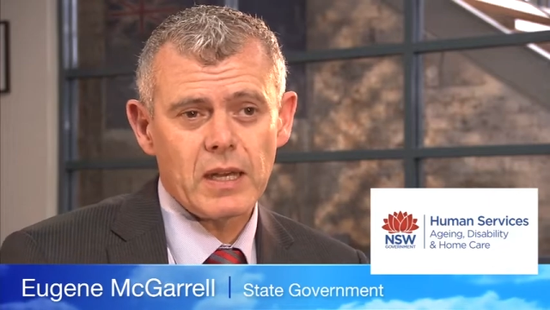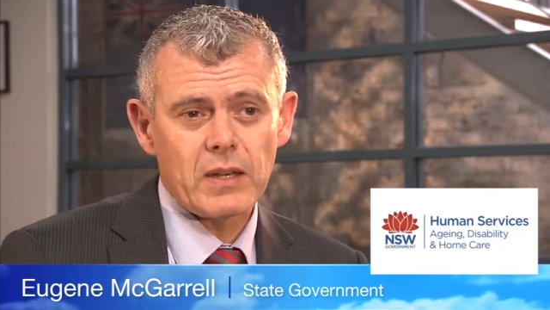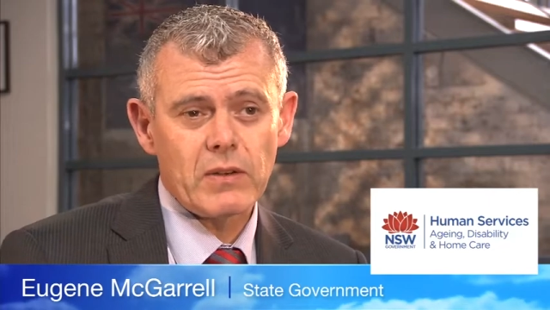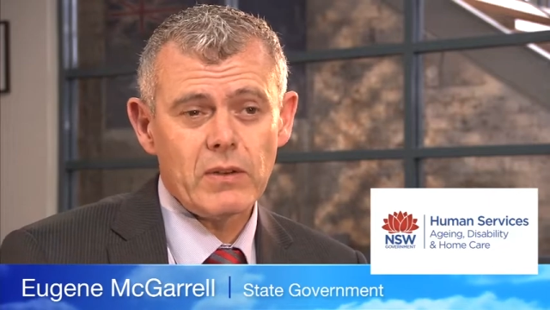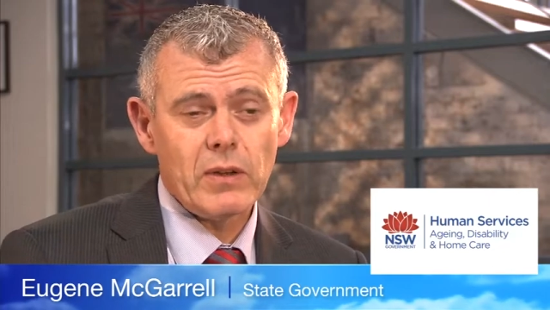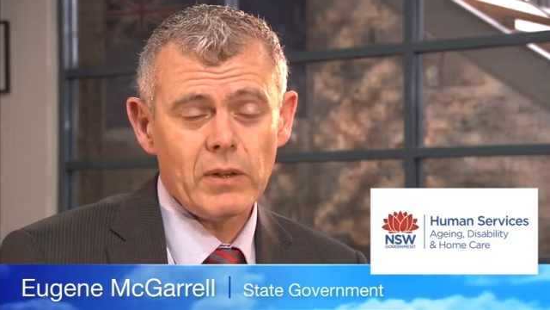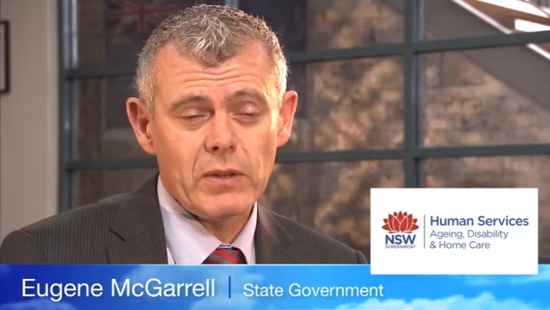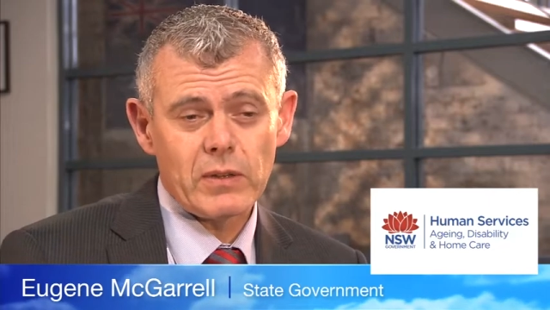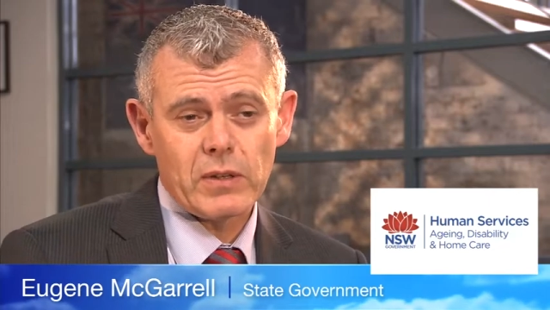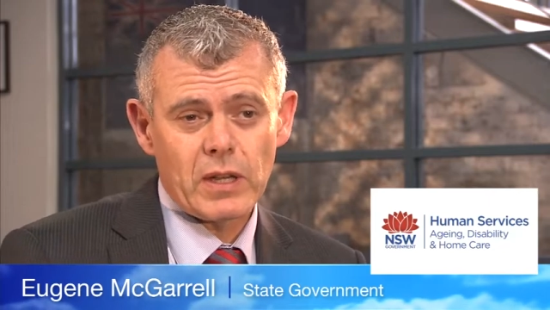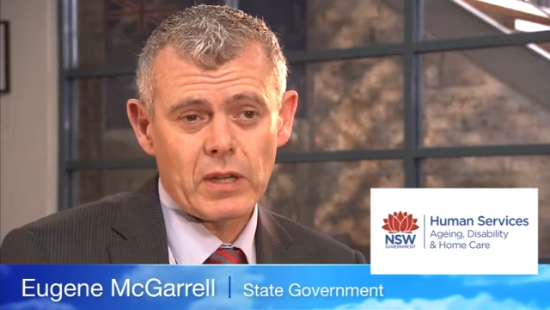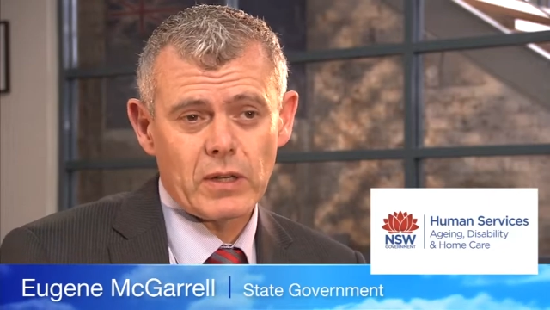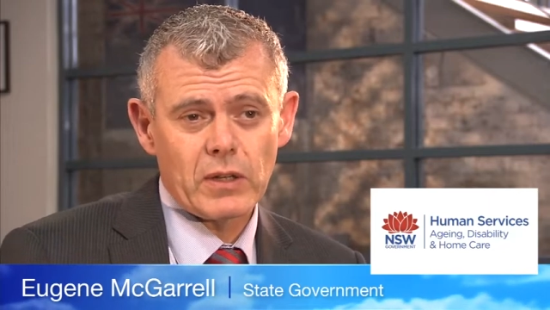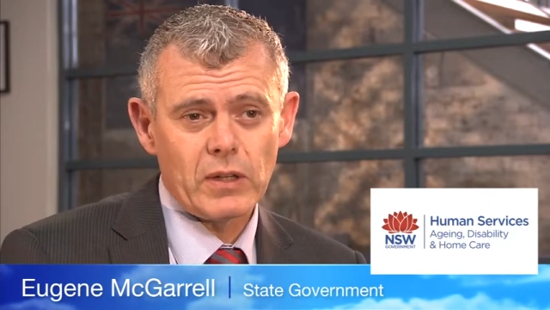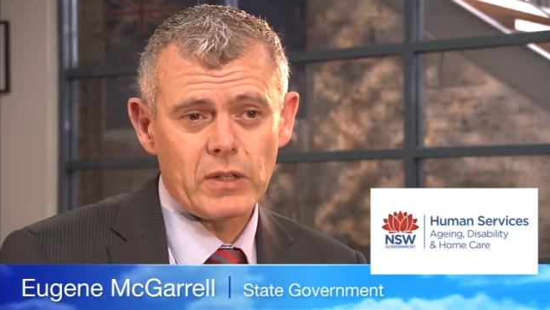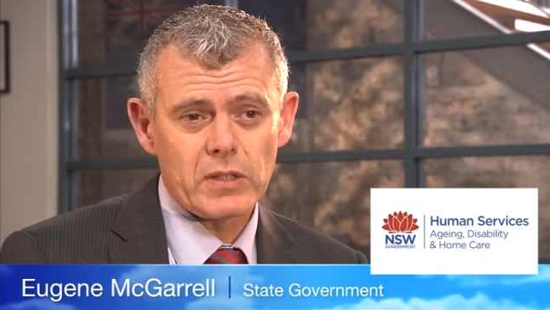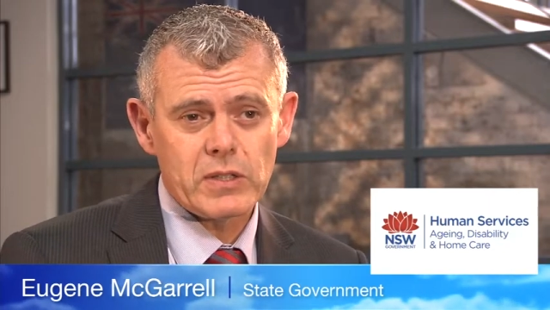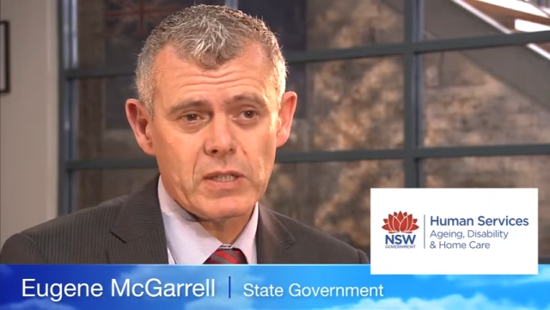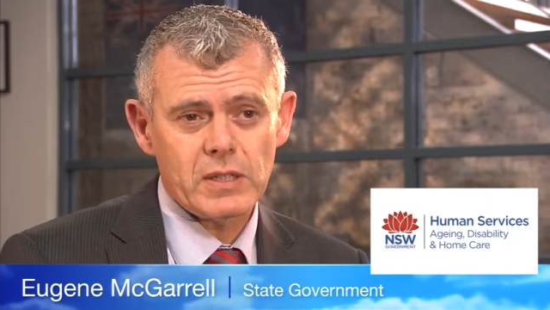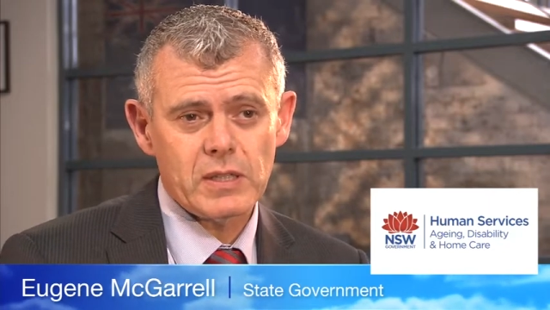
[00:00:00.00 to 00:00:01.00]
and not
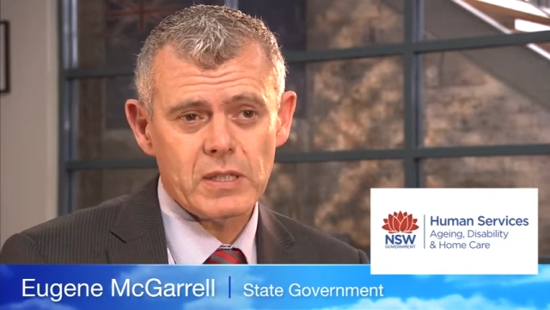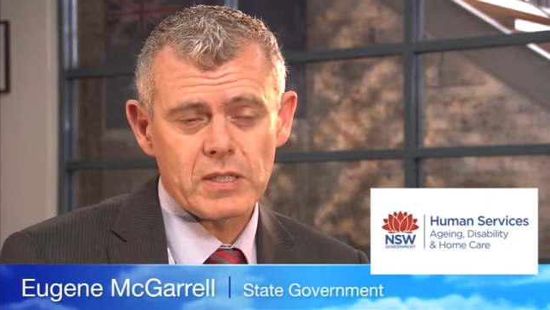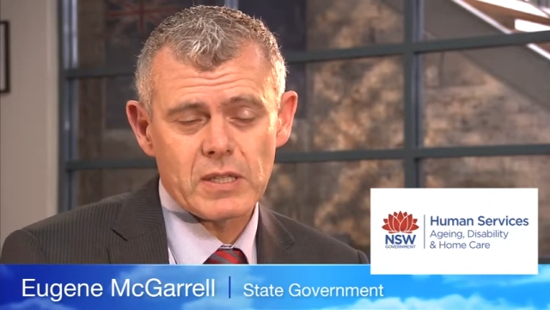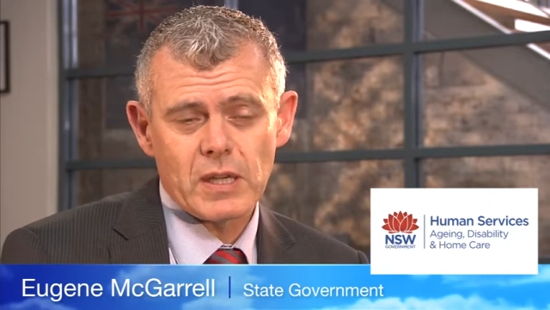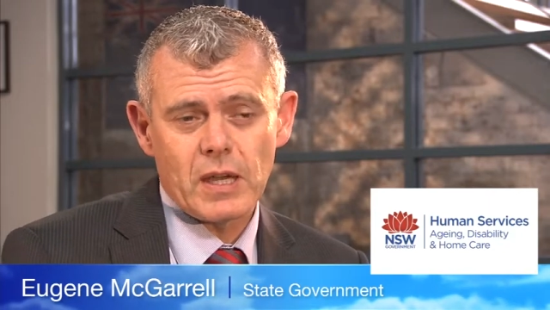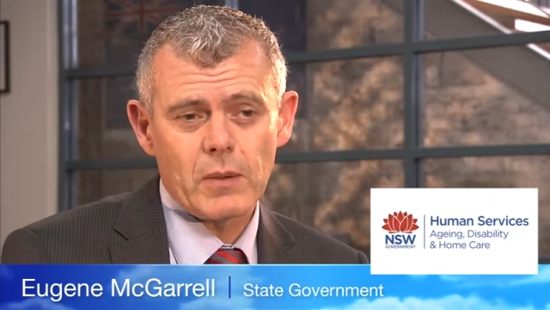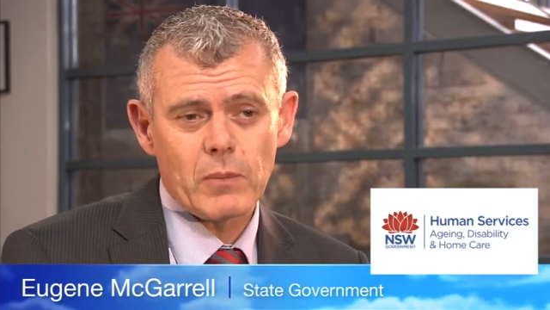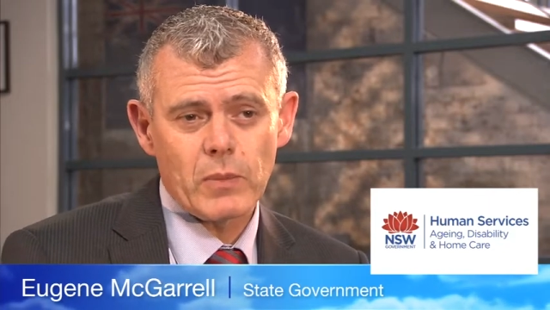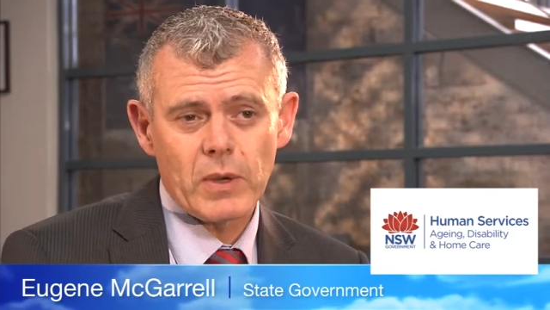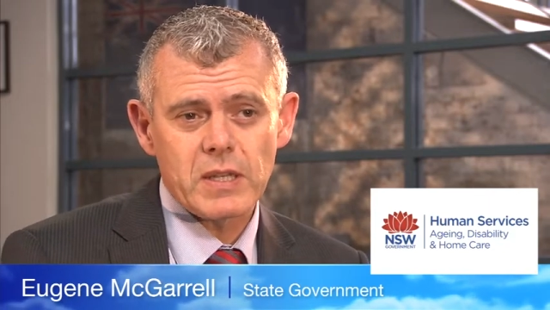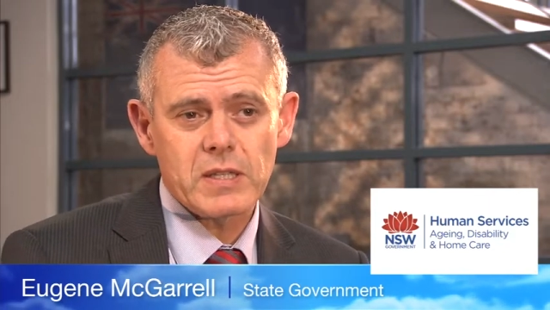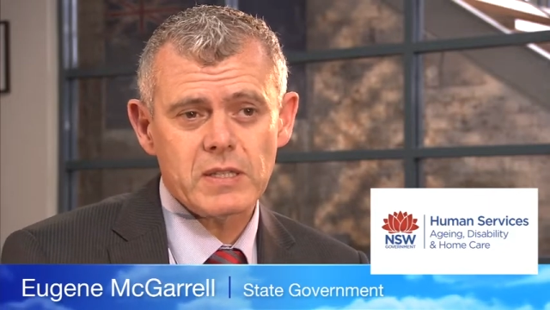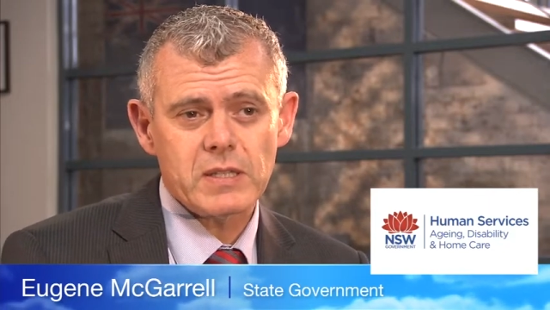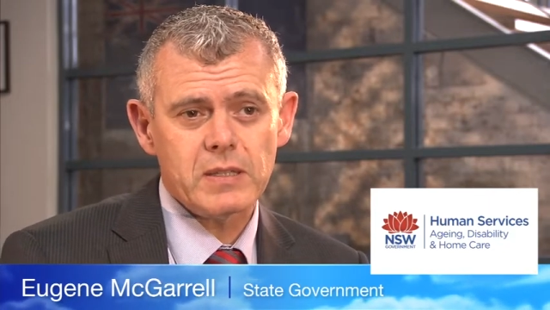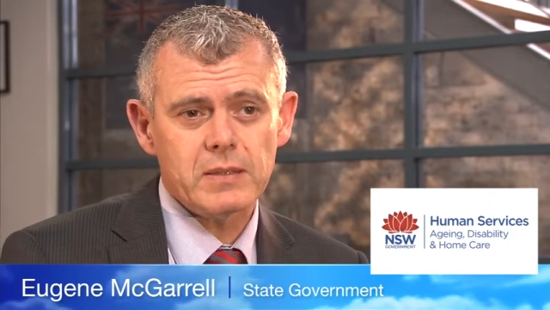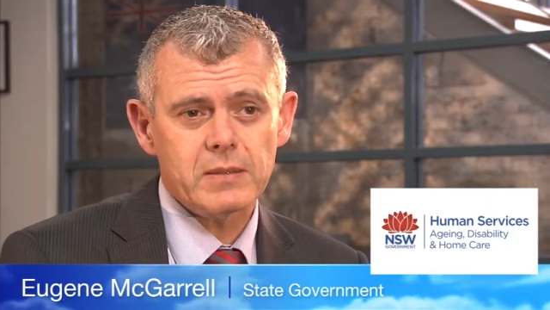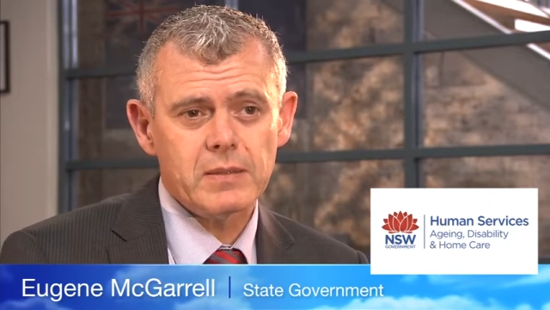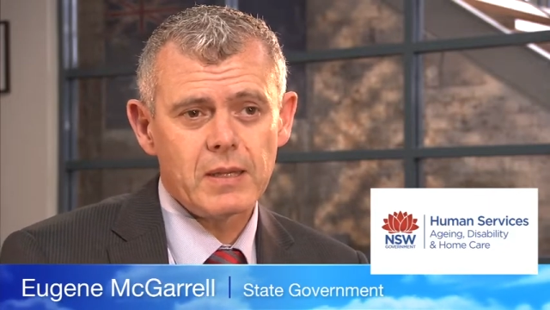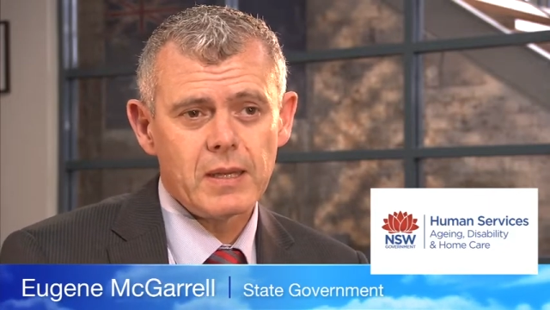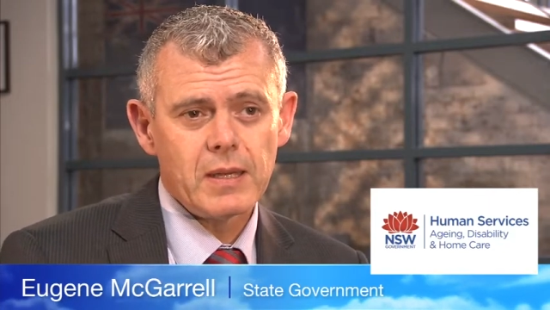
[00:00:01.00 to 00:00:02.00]
acknowledging the time
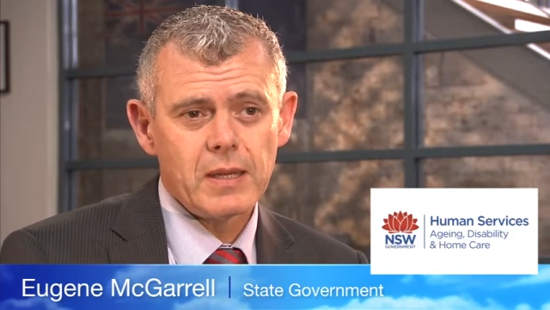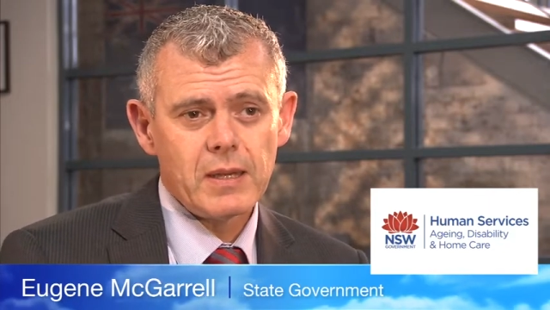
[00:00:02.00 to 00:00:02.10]
wasted